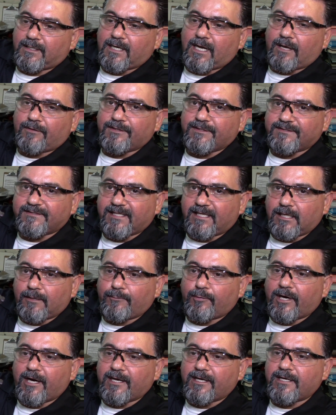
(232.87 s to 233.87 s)
Now this
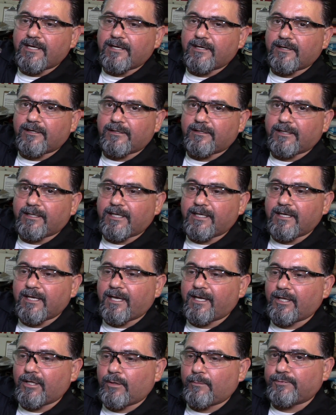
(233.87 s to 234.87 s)
setup right here, it
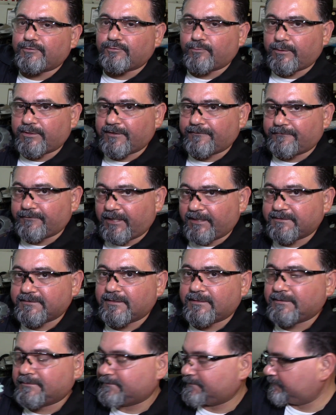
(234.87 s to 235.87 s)
helps with the
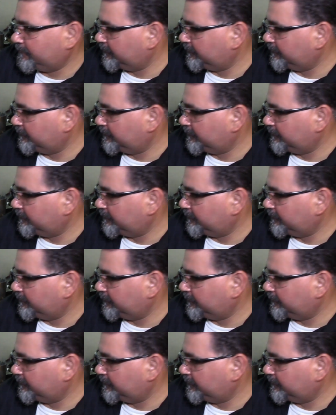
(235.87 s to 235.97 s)
flexing,